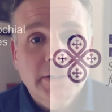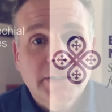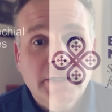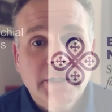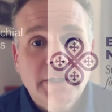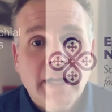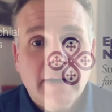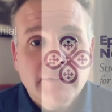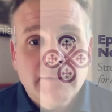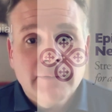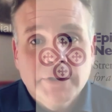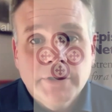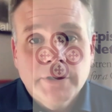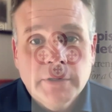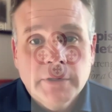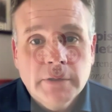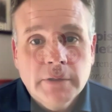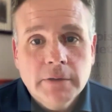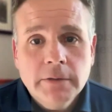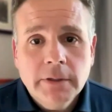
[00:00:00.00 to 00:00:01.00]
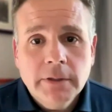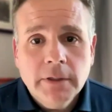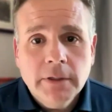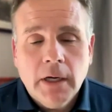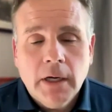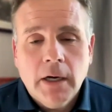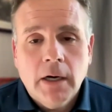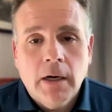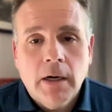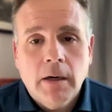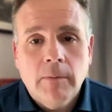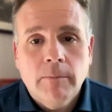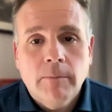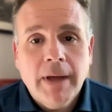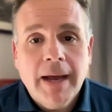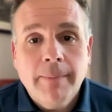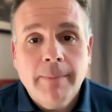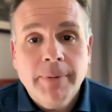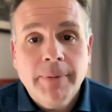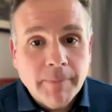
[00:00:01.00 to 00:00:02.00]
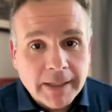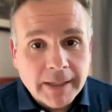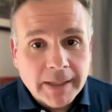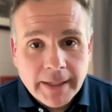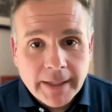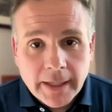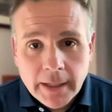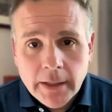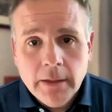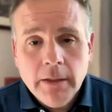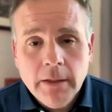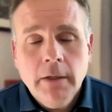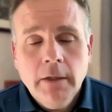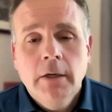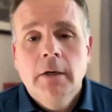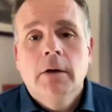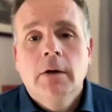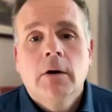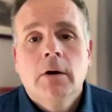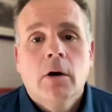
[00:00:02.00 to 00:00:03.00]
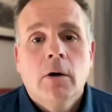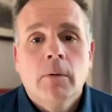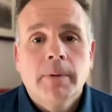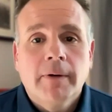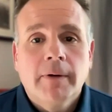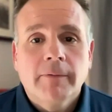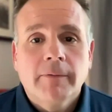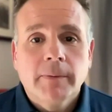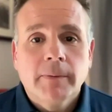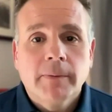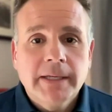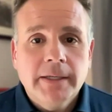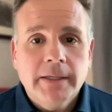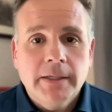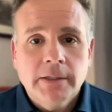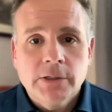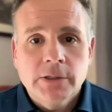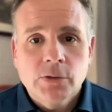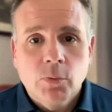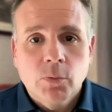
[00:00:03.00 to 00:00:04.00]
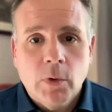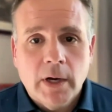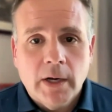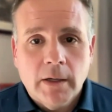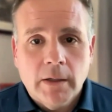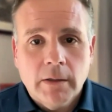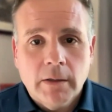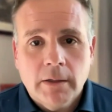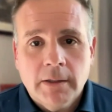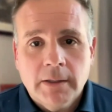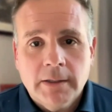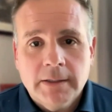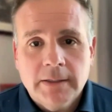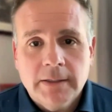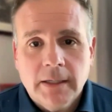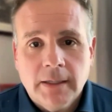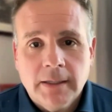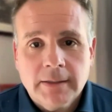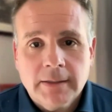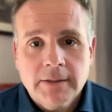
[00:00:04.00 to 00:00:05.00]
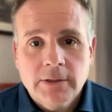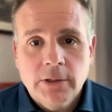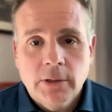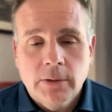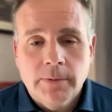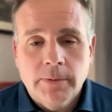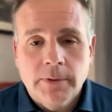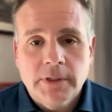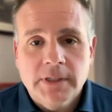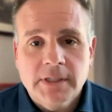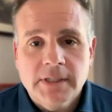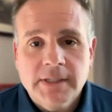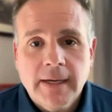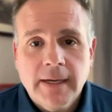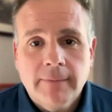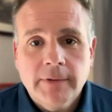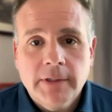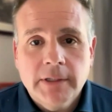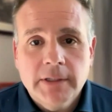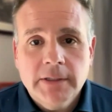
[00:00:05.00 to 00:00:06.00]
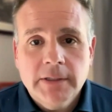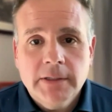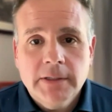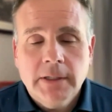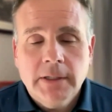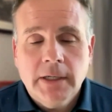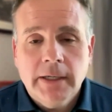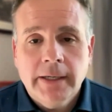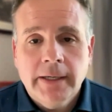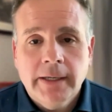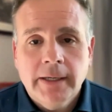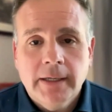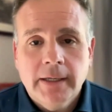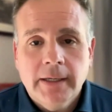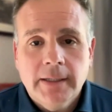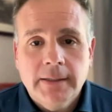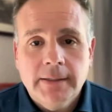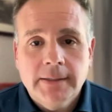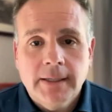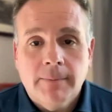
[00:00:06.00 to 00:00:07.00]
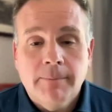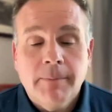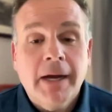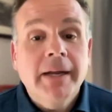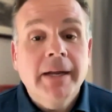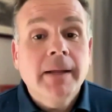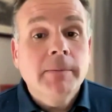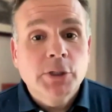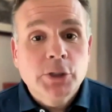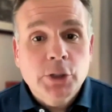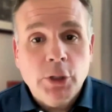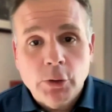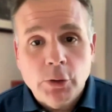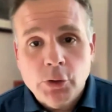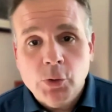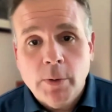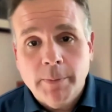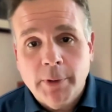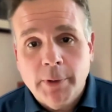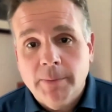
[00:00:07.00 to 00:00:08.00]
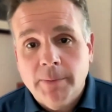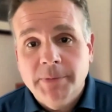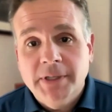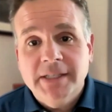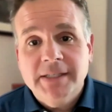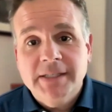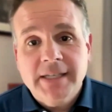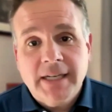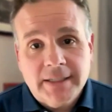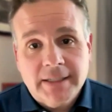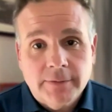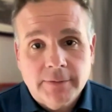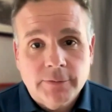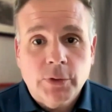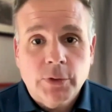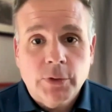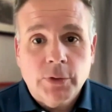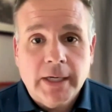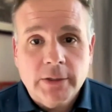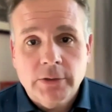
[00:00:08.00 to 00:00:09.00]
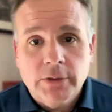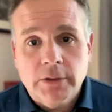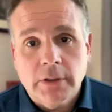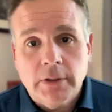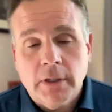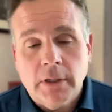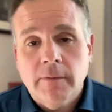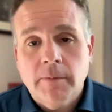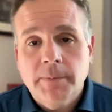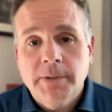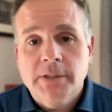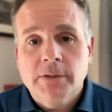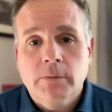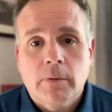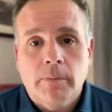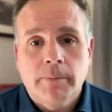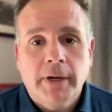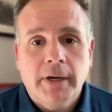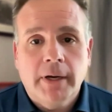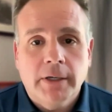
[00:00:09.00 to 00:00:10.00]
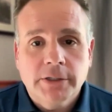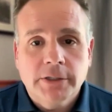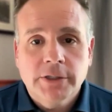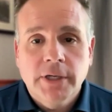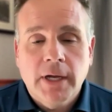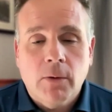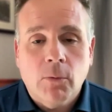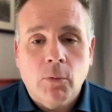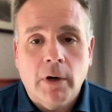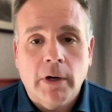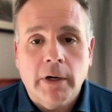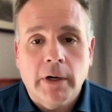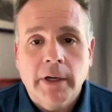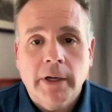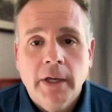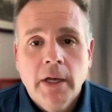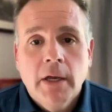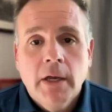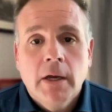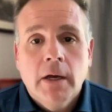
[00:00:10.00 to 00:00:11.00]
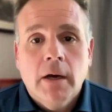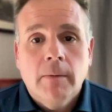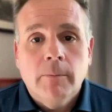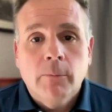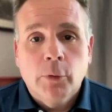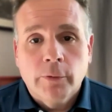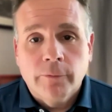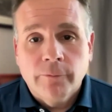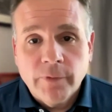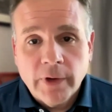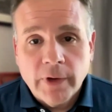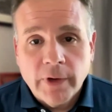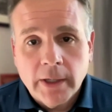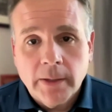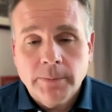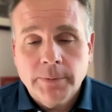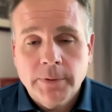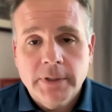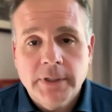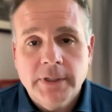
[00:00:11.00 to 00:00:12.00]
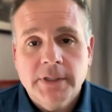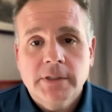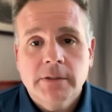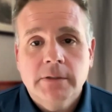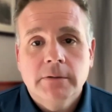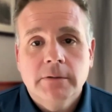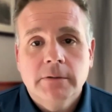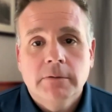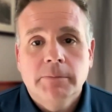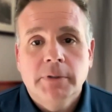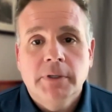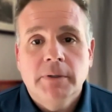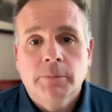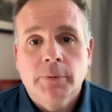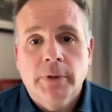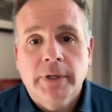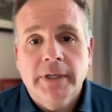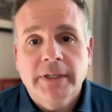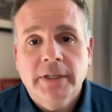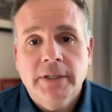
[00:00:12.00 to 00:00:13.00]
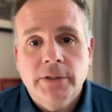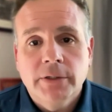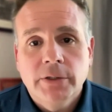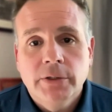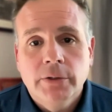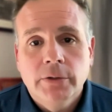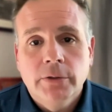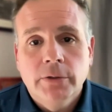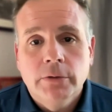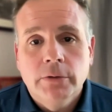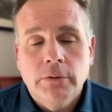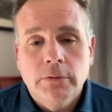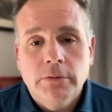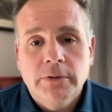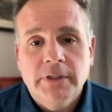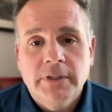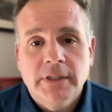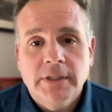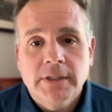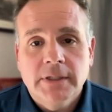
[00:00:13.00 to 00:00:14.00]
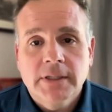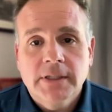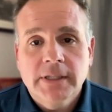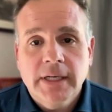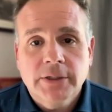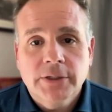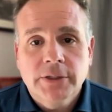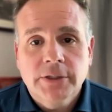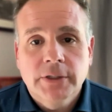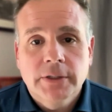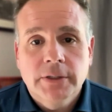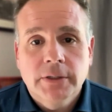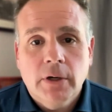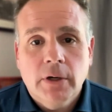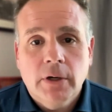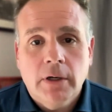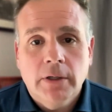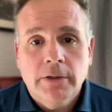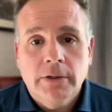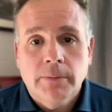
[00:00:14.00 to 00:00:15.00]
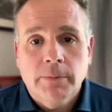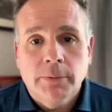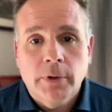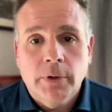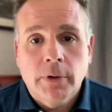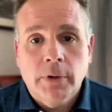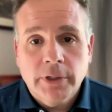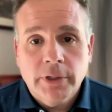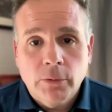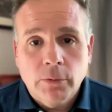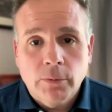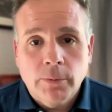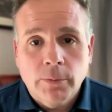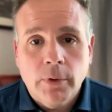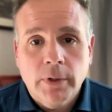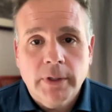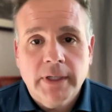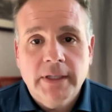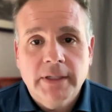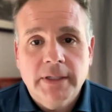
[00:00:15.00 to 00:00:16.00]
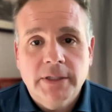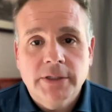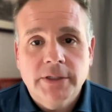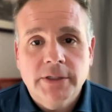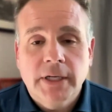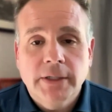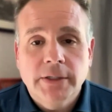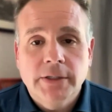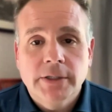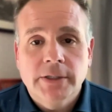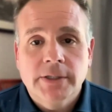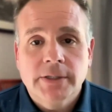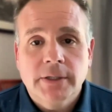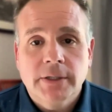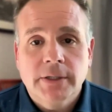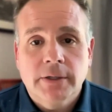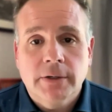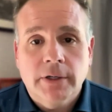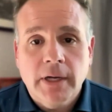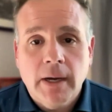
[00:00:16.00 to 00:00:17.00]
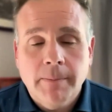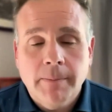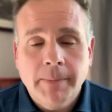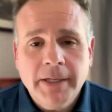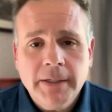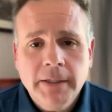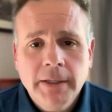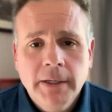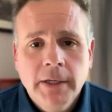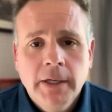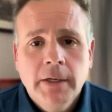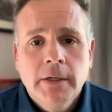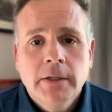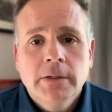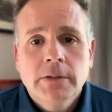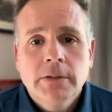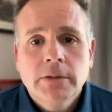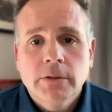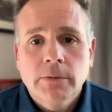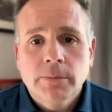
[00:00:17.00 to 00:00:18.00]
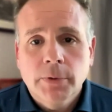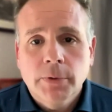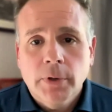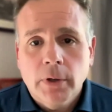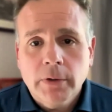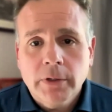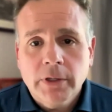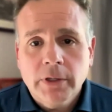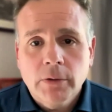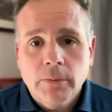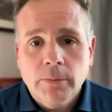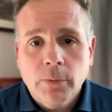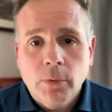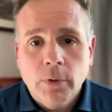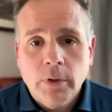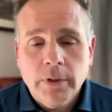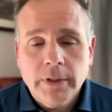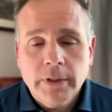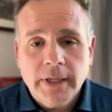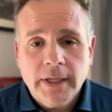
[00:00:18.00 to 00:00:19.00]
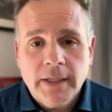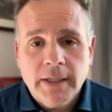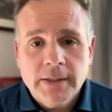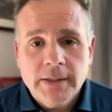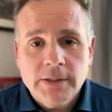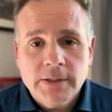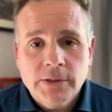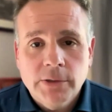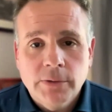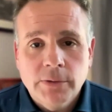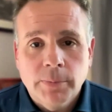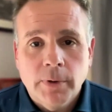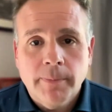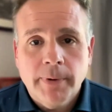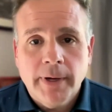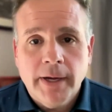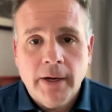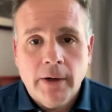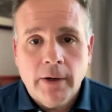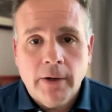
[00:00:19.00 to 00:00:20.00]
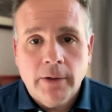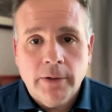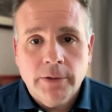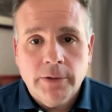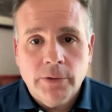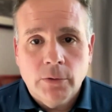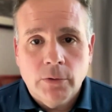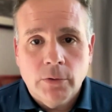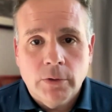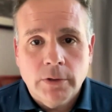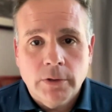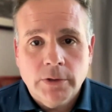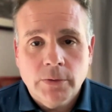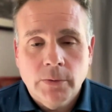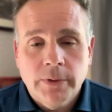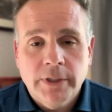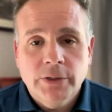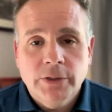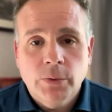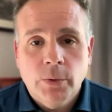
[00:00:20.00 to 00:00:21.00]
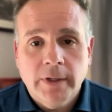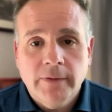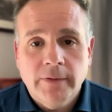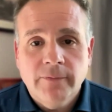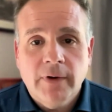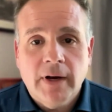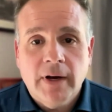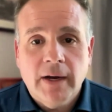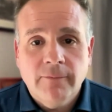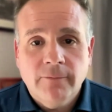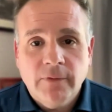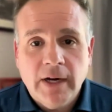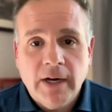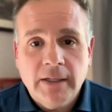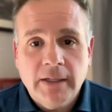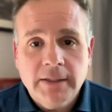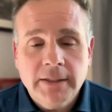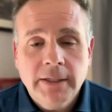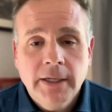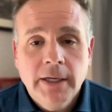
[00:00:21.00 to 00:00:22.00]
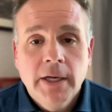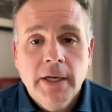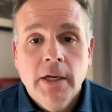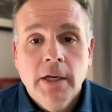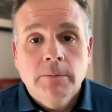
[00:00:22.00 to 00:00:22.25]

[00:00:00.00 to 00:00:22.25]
Good afternoon. Happy Monday. Hope everybody is well on October the 7th. And my name is Joe Swimmer. I'm the Executive Director of Episcopal Parish Network. We're very pleased to be bringing you this session on the Parochial Report and the changes that are coming to the Parochial Report as you prepare your 2025 filing.